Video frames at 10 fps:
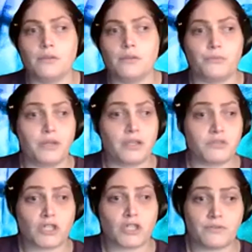When I'm
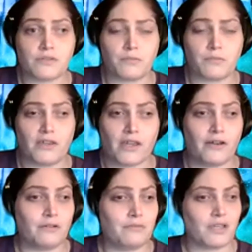shouting somebody
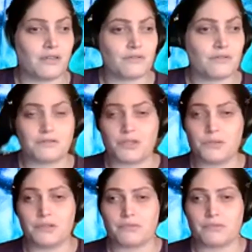out because they're
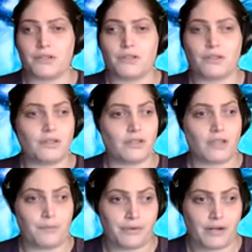doing really good and
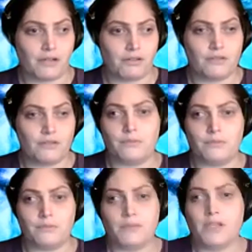I'm proud of them,
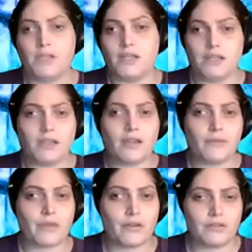yeah, I'm
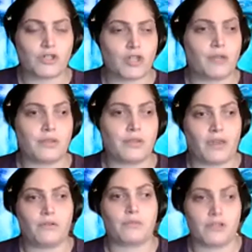going to shout them out.
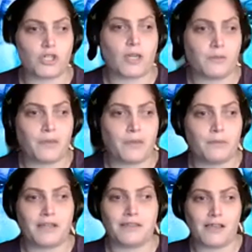I'm going to shout them out
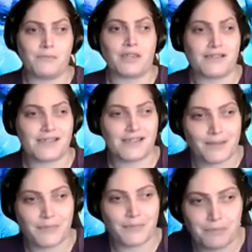by name because it's
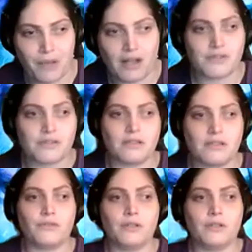something positive.